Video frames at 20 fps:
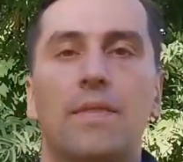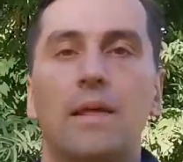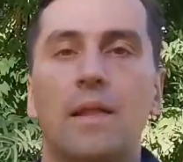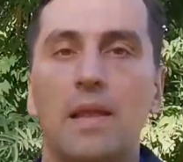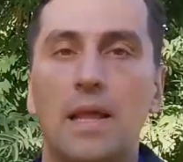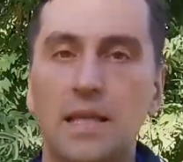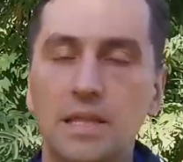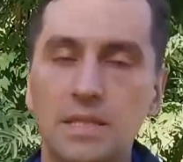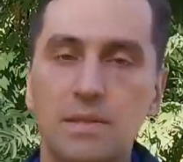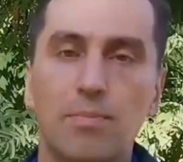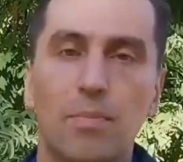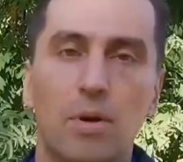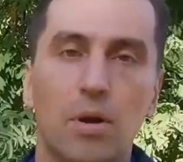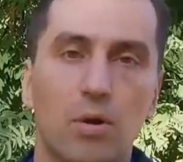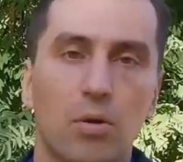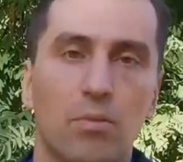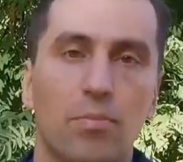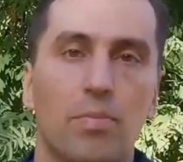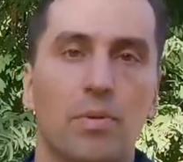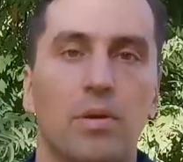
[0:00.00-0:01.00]
The lens
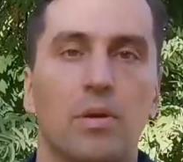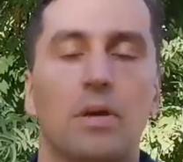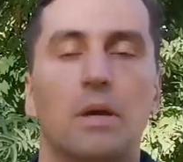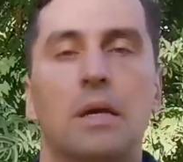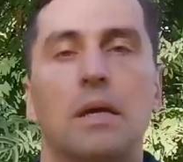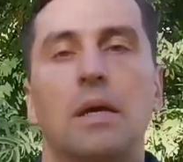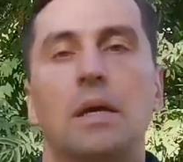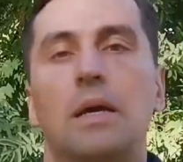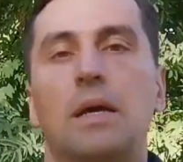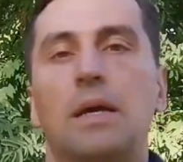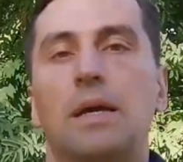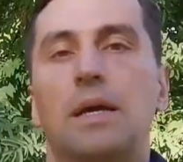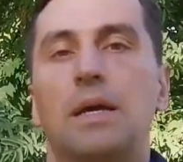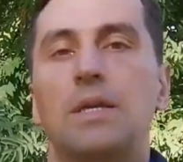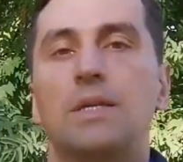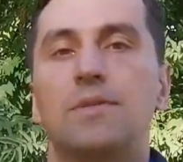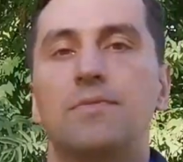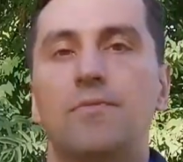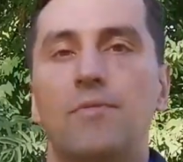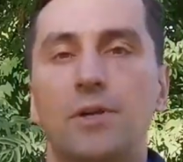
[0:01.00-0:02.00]
myopia
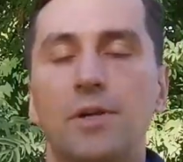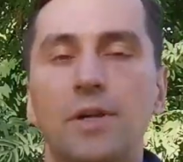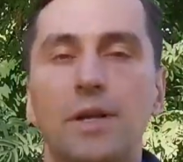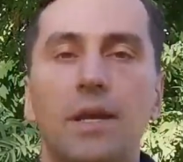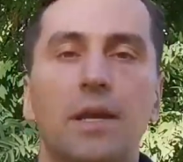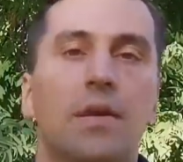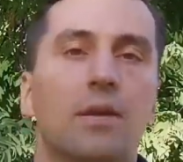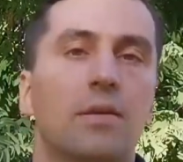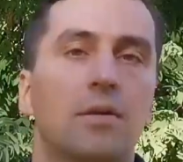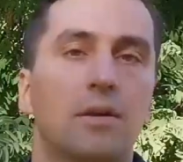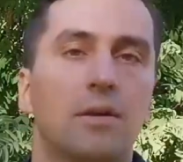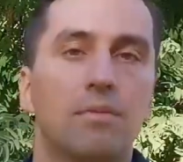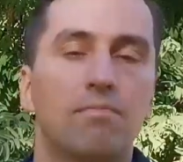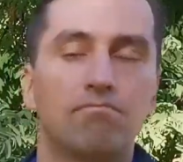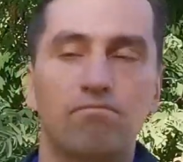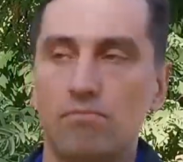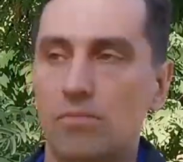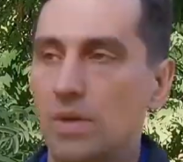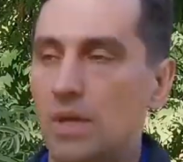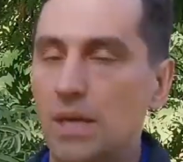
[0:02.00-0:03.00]
is very
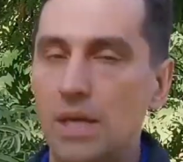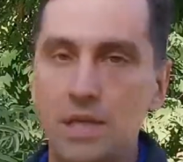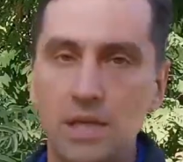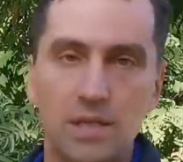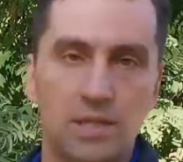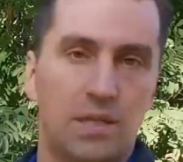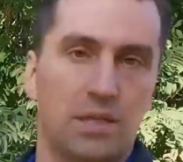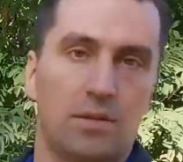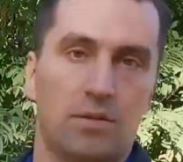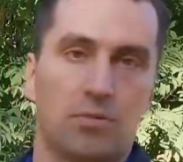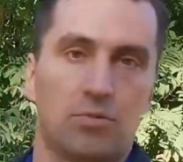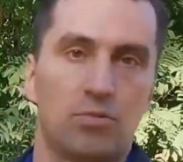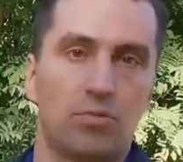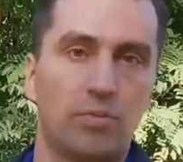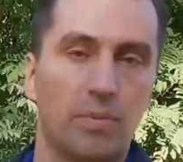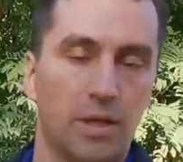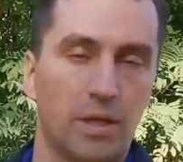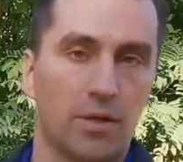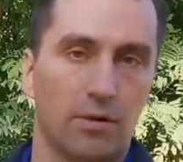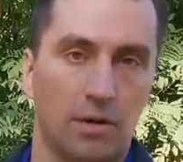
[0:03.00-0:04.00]
easy
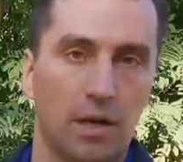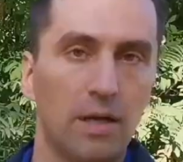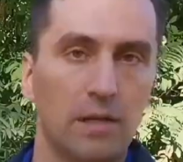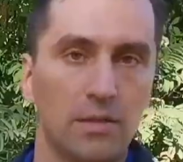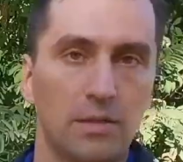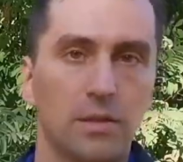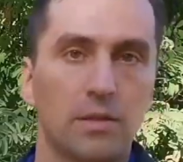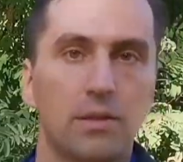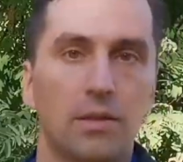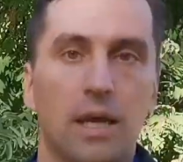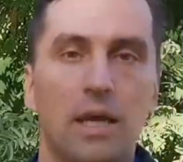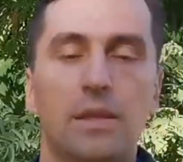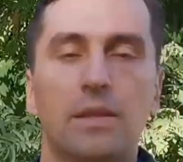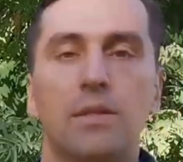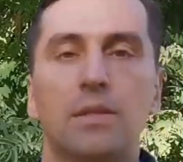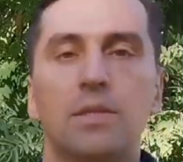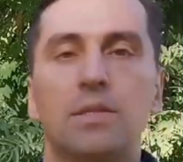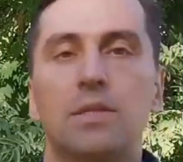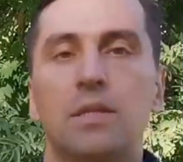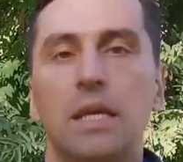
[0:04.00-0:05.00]
to be corrected
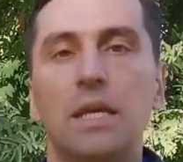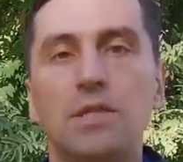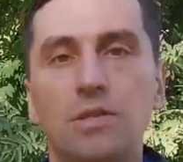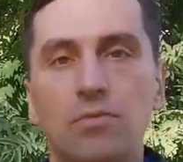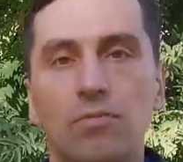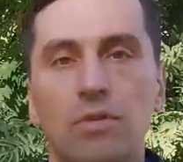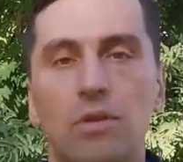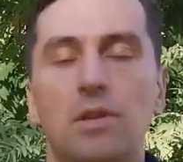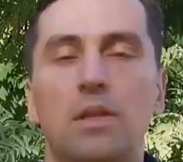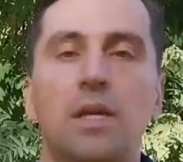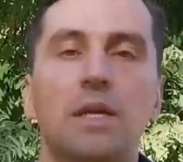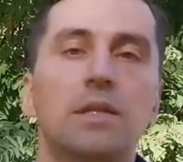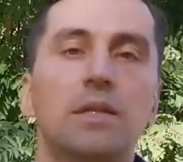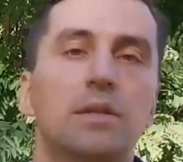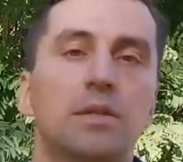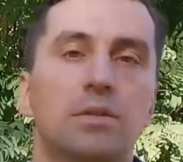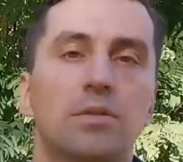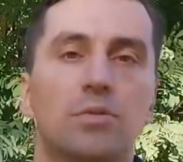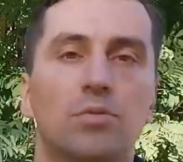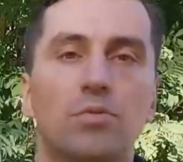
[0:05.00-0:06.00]
and it's, it's
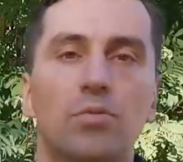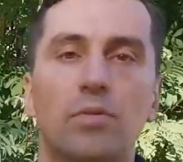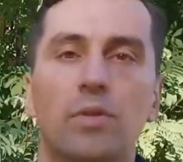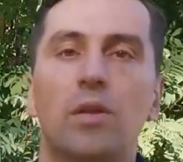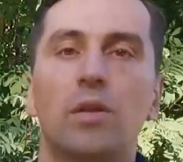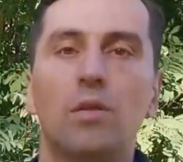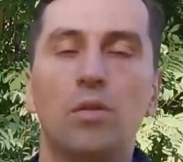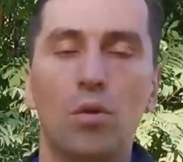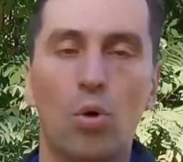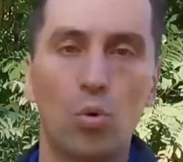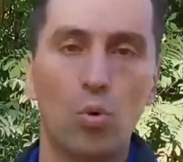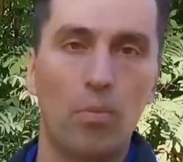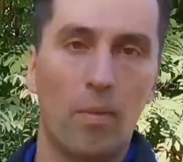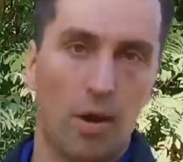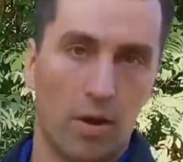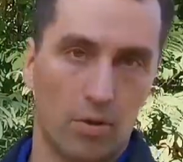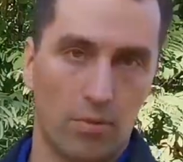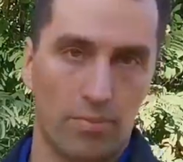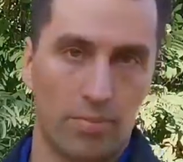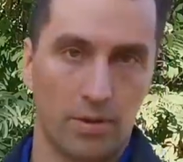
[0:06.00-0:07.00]
related to the low
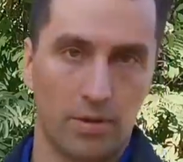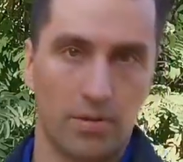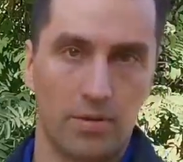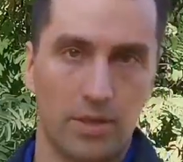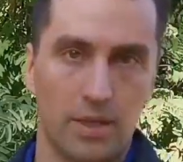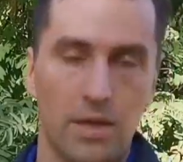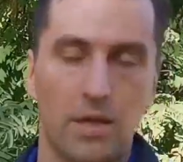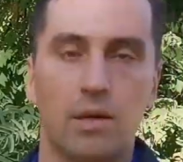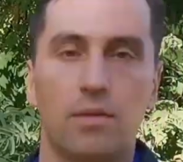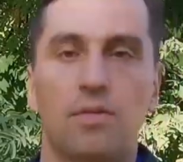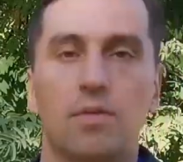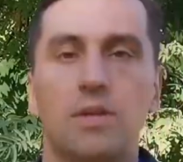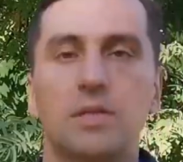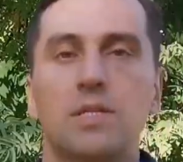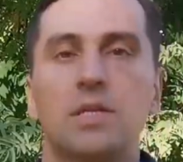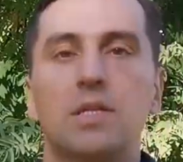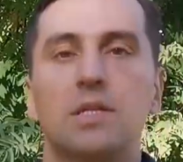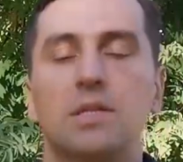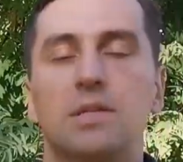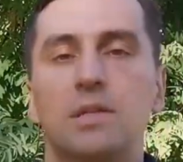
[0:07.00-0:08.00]
myopia. Yeah,
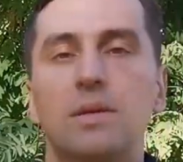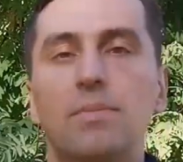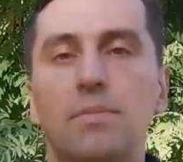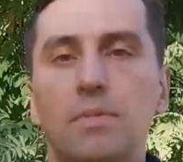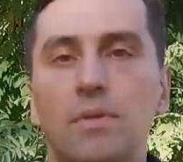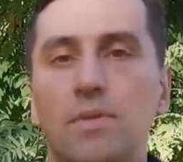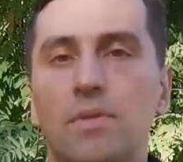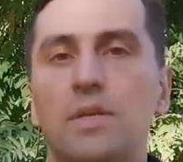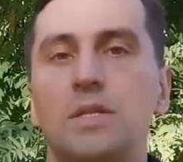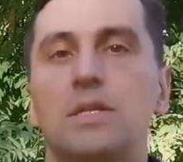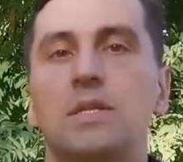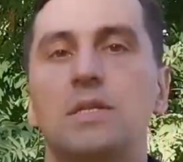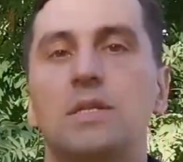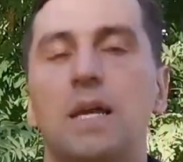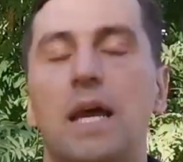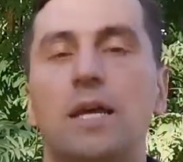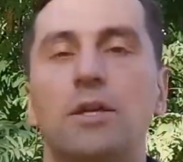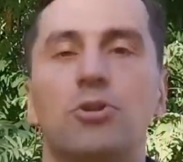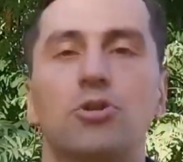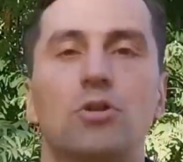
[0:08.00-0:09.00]
this is, the, this
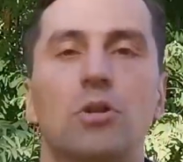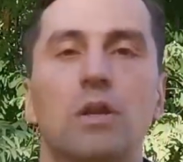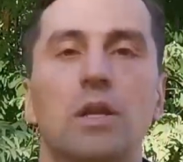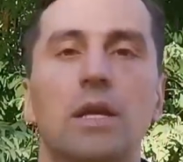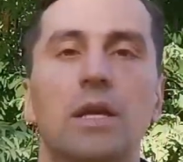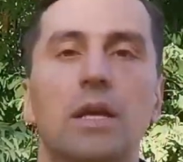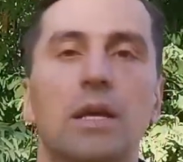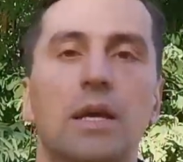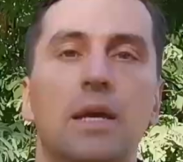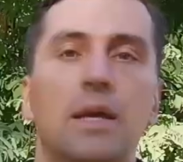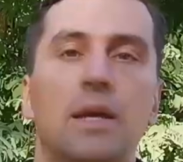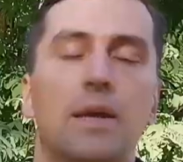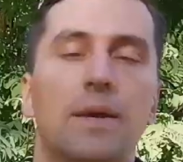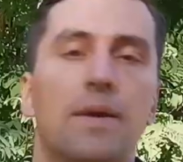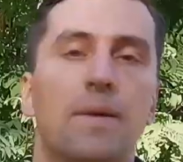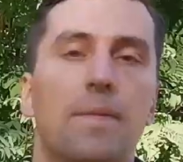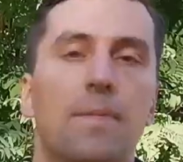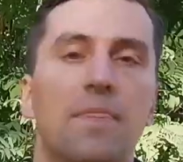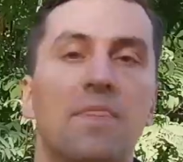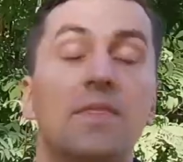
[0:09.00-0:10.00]
is actually
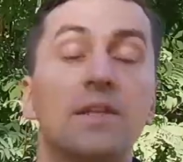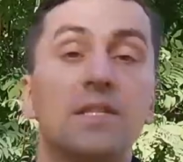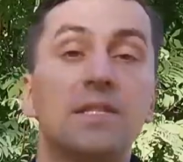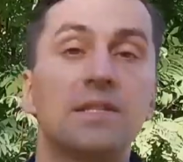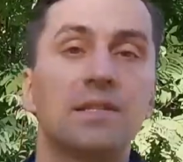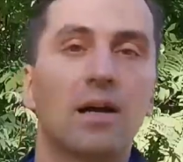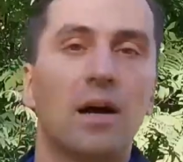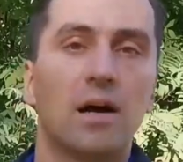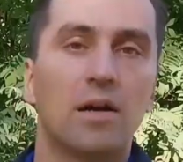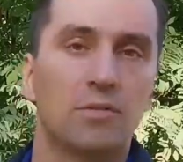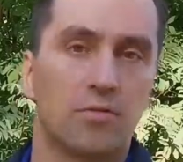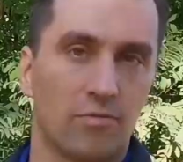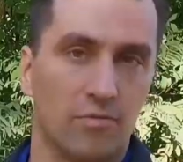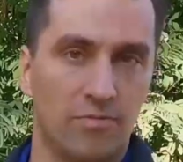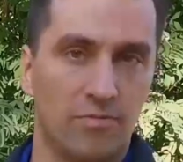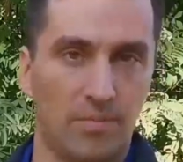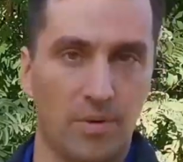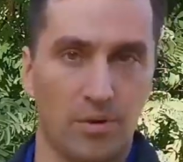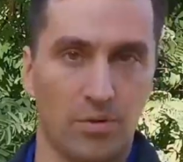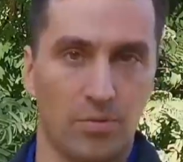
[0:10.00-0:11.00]
the start
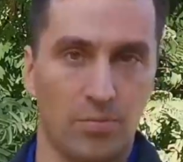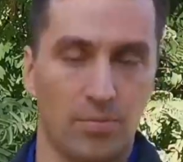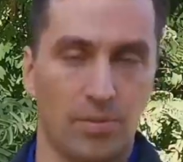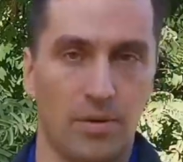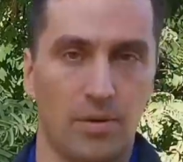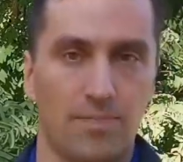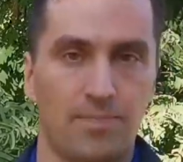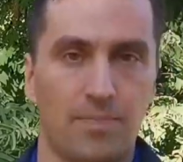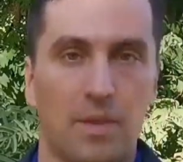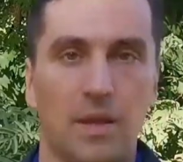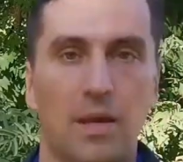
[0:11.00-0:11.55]
of myopia.